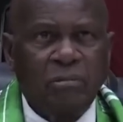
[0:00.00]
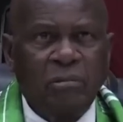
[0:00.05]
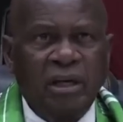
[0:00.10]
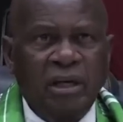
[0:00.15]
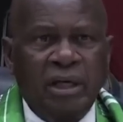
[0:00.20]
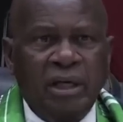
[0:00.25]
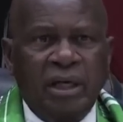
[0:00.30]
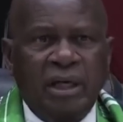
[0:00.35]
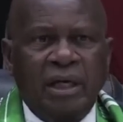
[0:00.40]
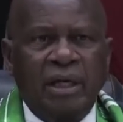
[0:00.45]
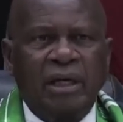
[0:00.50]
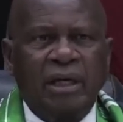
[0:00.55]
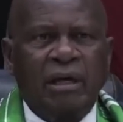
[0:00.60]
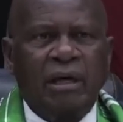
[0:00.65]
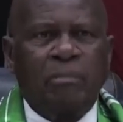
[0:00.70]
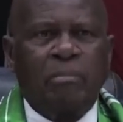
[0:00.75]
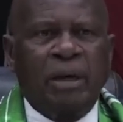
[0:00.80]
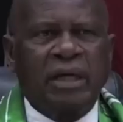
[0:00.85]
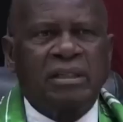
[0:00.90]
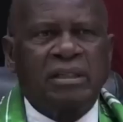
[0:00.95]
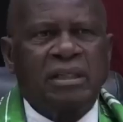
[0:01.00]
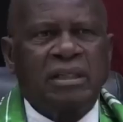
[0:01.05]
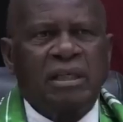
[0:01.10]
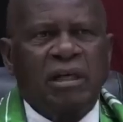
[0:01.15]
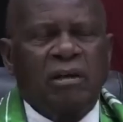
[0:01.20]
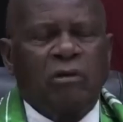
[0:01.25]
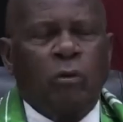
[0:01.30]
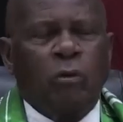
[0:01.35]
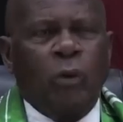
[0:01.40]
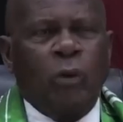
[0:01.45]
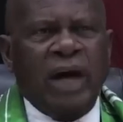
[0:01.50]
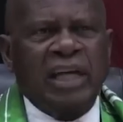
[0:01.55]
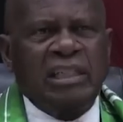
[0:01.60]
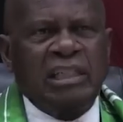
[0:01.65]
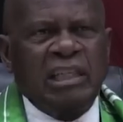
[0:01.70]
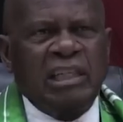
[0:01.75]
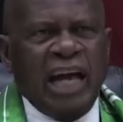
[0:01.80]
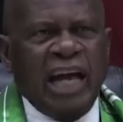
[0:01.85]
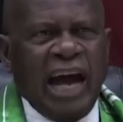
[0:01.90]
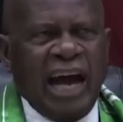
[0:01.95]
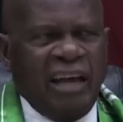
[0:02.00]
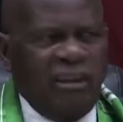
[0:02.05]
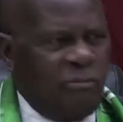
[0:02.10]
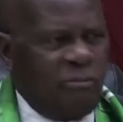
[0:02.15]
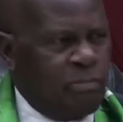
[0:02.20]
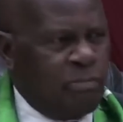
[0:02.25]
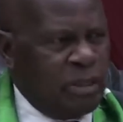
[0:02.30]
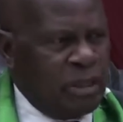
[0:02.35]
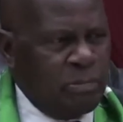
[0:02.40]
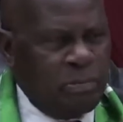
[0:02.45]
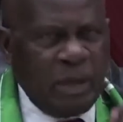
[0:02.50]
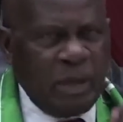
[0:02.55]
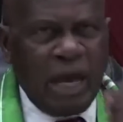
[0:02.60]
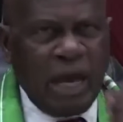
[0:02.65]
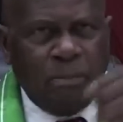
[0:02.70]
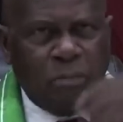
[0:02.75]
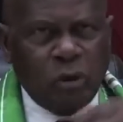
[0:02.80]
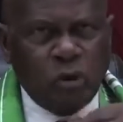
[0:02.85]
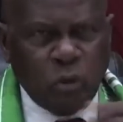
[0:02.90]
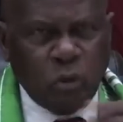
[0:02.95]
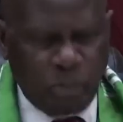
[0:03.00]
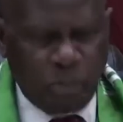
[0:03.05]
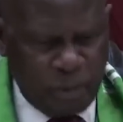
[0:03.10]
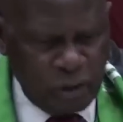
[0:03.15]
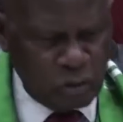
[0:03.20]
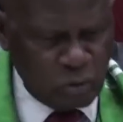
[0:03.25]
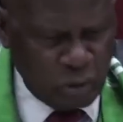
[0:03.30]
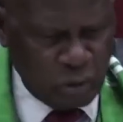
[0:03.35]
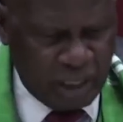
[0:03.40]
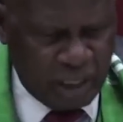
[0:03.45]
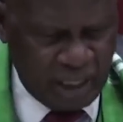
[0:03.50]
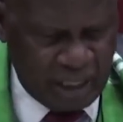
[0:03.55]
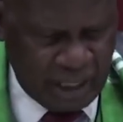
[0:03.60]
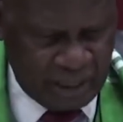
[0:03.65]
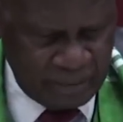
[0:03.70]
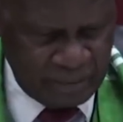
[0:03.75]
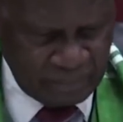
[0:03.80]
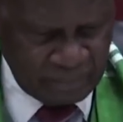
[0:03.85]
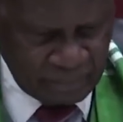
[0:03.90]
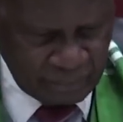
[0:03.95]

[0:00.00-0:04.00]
But what I have been able to piece together,